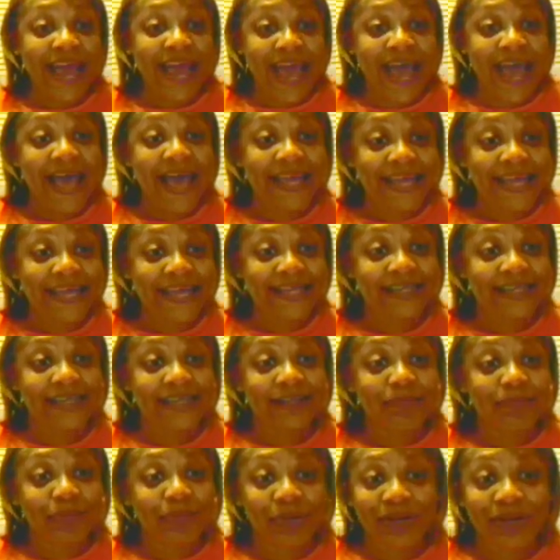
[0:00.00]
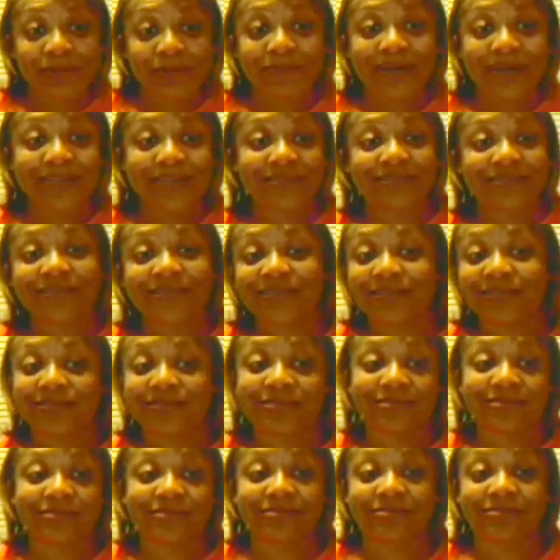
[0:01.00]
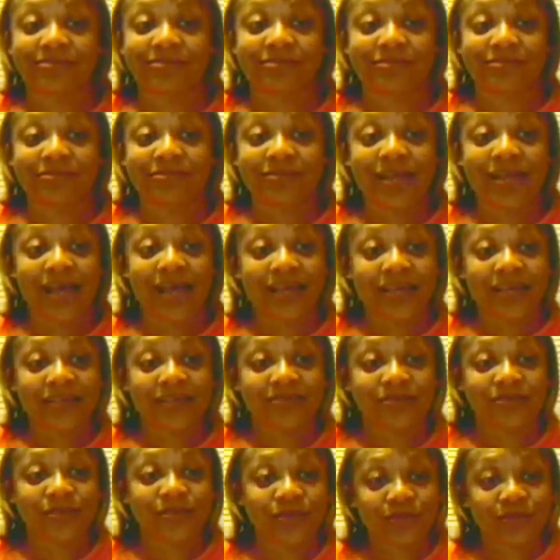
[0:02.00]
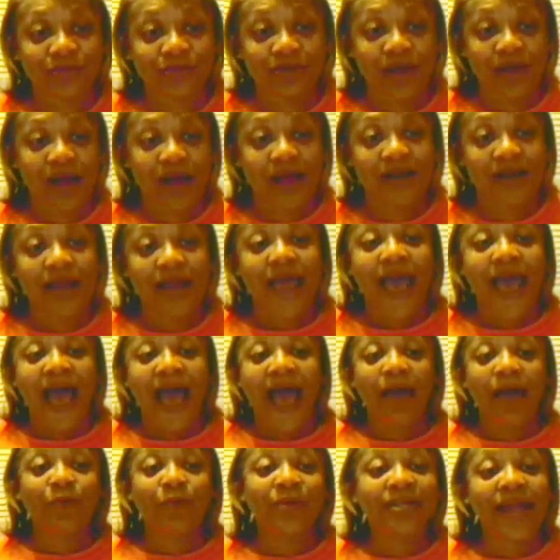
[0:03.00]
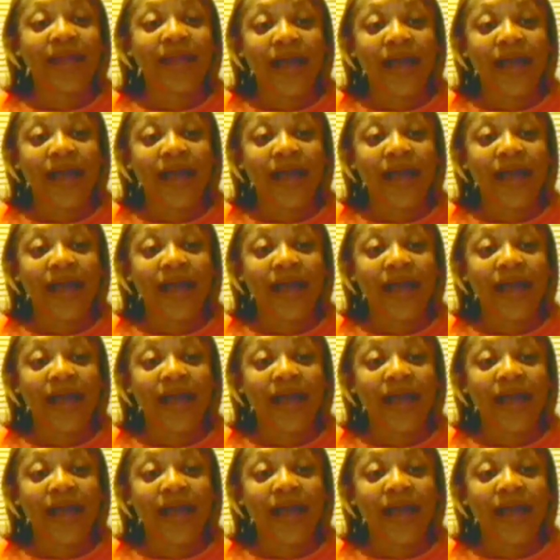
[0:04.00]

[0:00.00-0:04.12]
that, it pretty much does not get too hot. I would